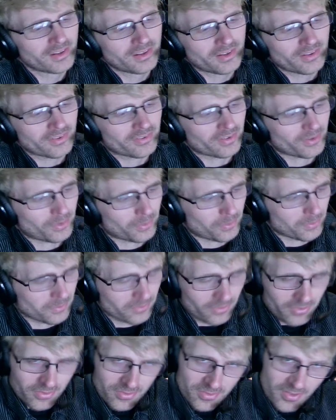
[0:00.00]
So
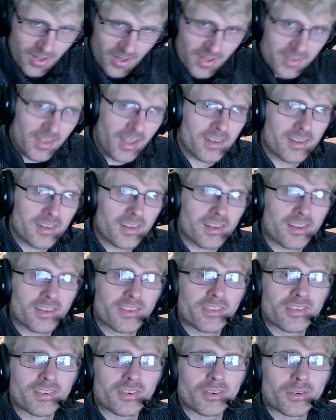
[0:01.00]
just take that into
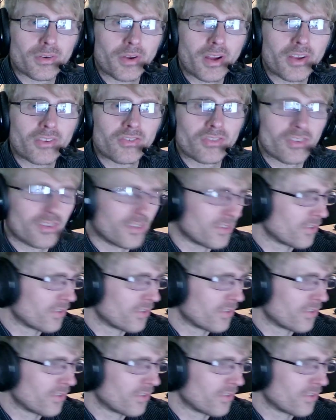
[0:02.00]
consideration.